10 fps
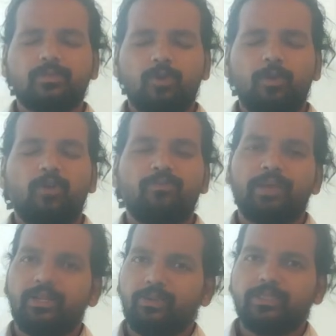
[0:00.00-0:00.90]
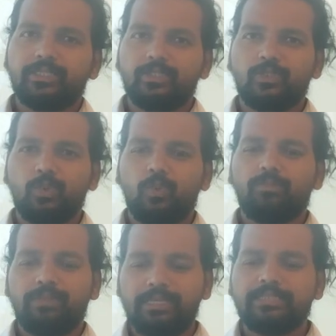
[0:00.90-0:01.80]
topic of my interest. So
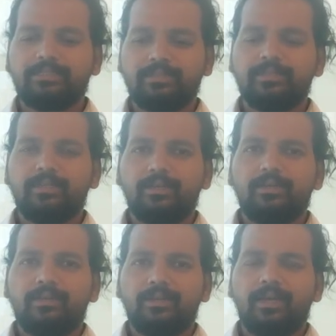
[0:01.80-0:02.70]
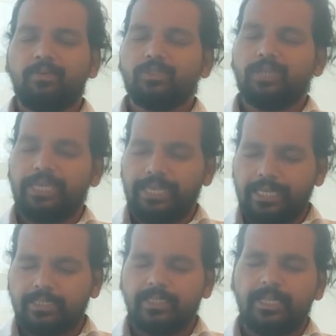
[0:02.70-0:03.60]
yes, I was
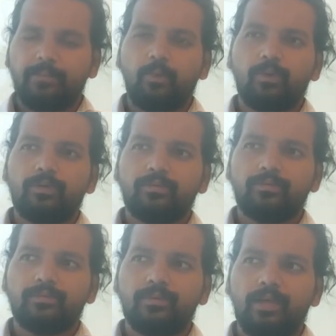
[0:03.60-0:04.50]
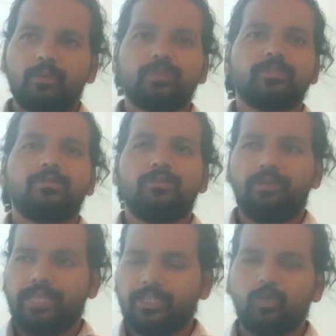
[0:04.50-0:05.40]
engaged in that book. I was
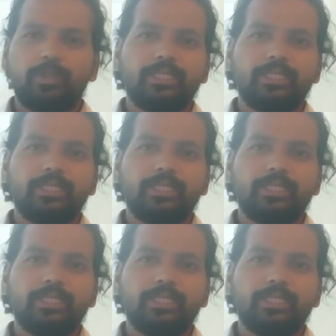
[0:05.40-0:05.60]
learning so